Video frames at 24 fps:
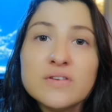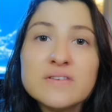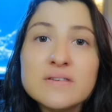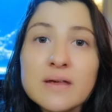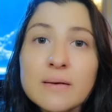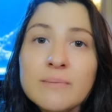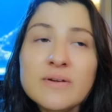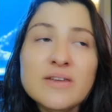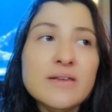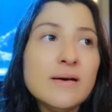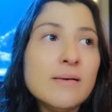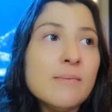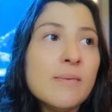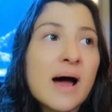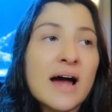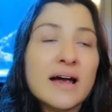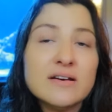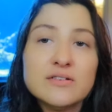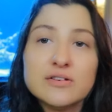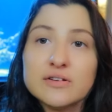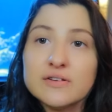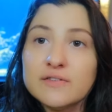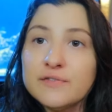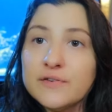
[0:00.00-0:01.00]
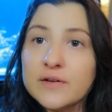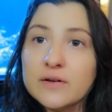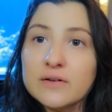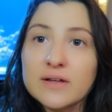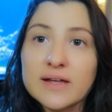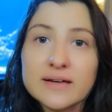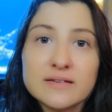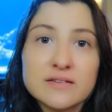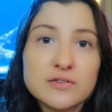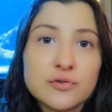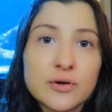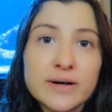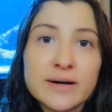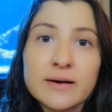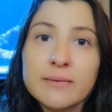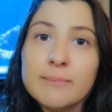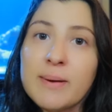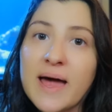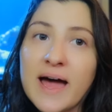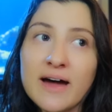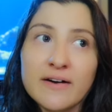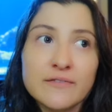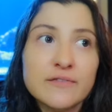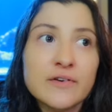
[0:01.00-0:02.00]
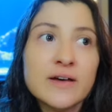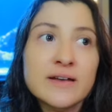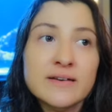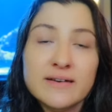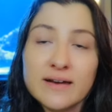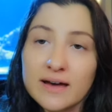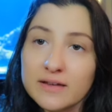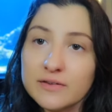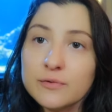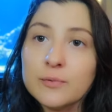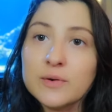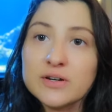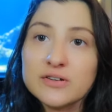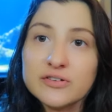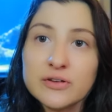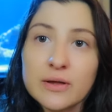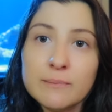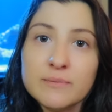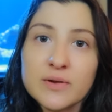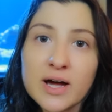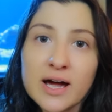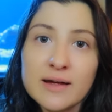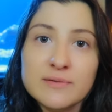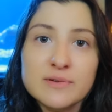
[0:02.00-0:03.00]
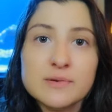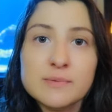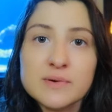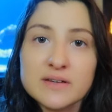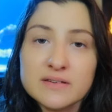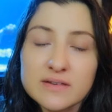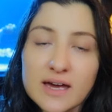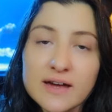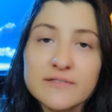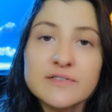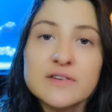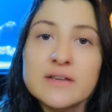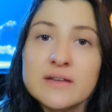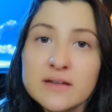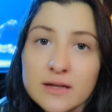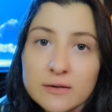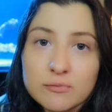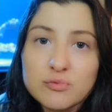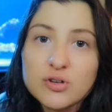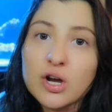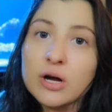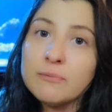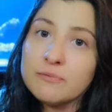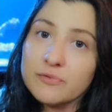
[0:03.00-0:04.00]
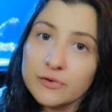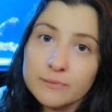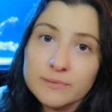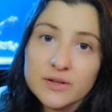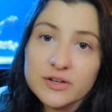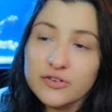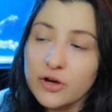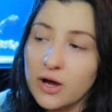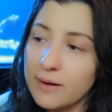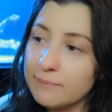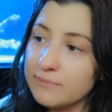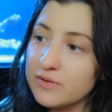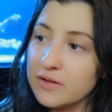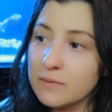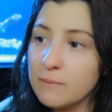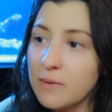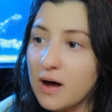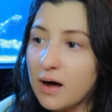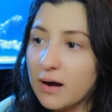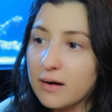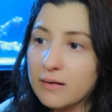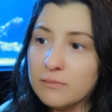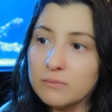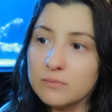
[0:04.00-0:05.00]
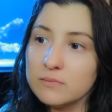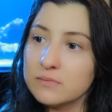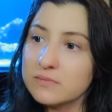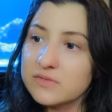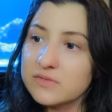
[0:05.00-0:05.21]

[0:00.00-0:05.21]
Some of them I just feel like straight up have a death wish sometimes because I've seen them jump from the top to the bottom,